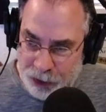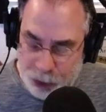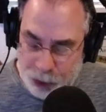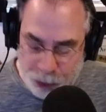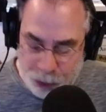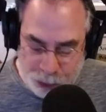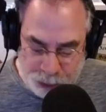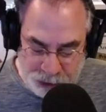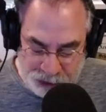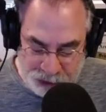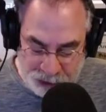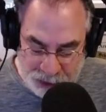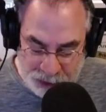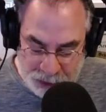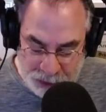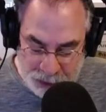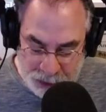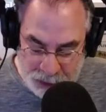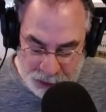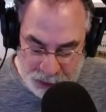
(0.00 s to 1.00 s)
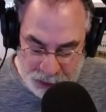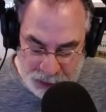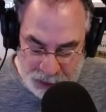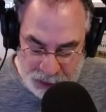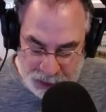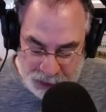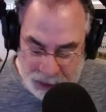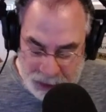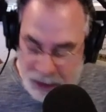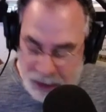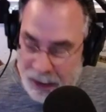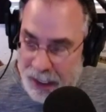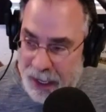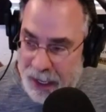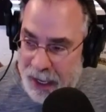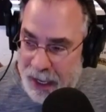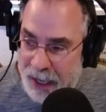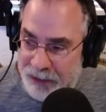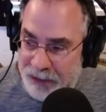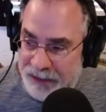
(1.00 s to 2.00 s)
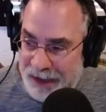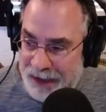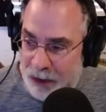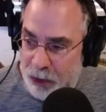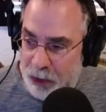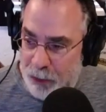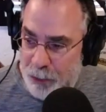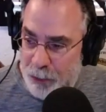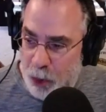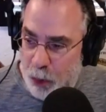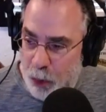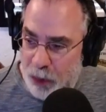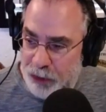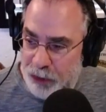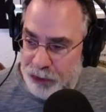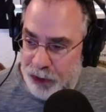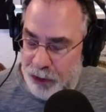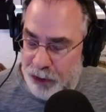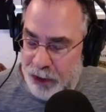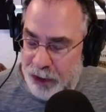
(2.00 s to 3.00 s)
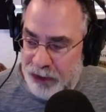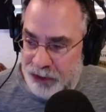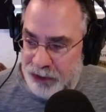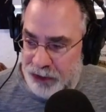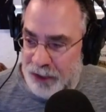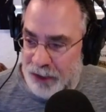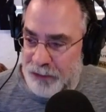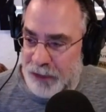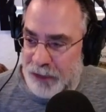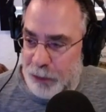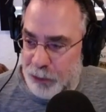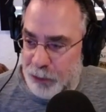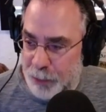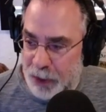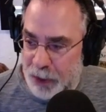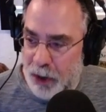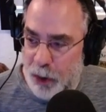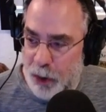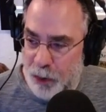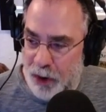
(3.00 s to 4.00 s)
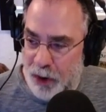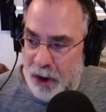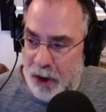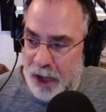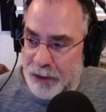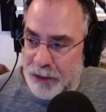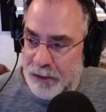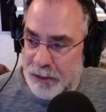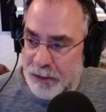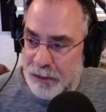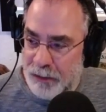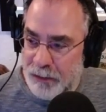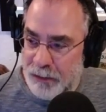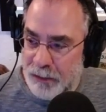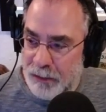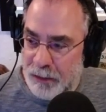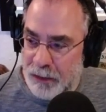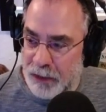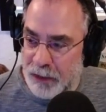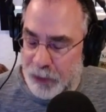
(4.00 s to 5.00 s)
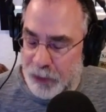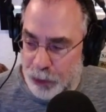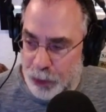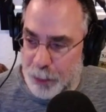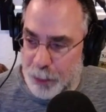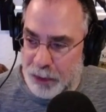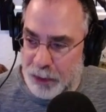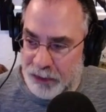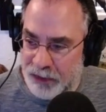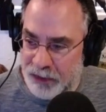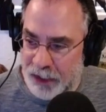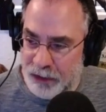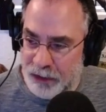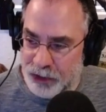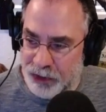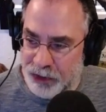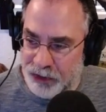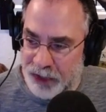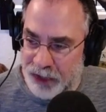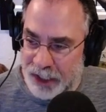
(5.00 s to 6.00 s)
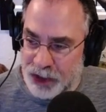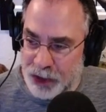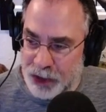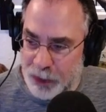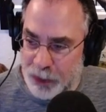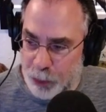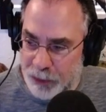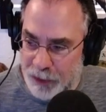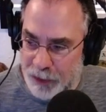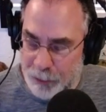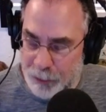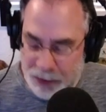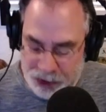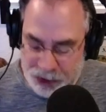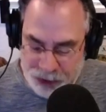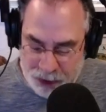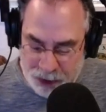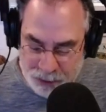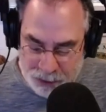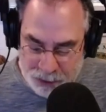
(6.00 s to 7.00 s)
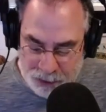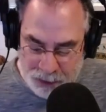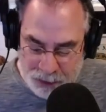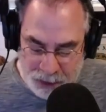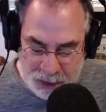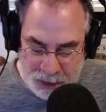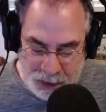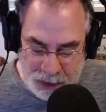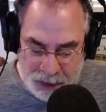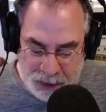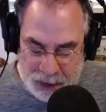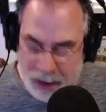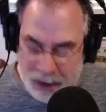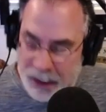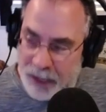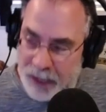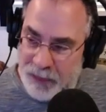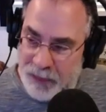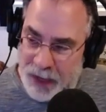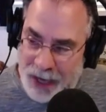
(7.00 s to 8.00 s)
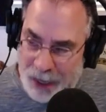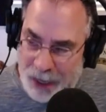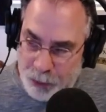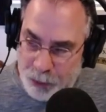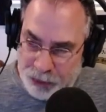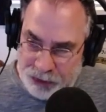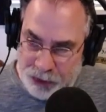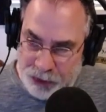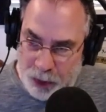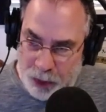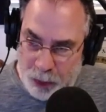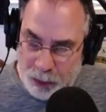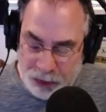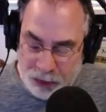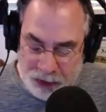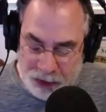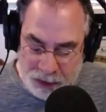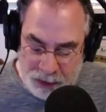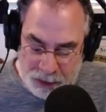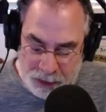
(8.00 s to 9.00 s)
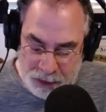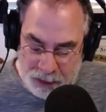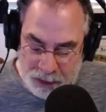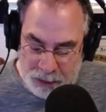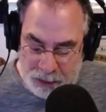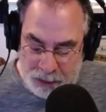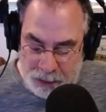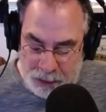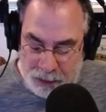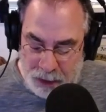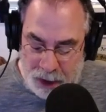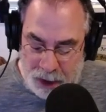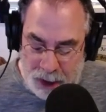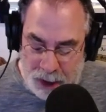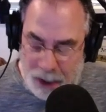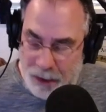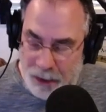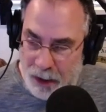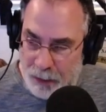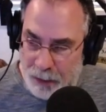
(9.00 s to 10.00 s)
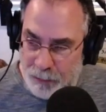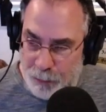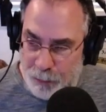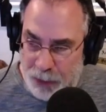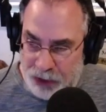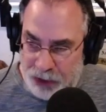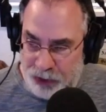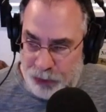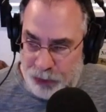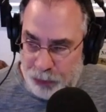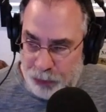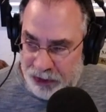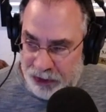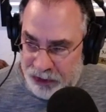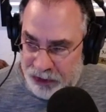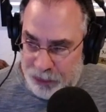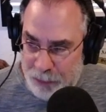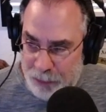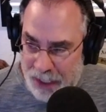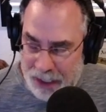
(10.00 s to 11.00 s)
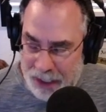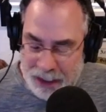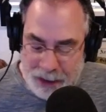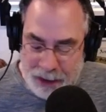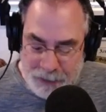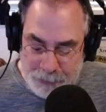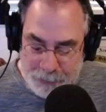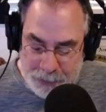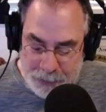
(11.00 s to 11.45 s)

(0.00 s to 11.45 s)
News and tell them all the dirty stuff that was going on in the criminal intelligence section and within Metro. And then I was told, much to the dismay,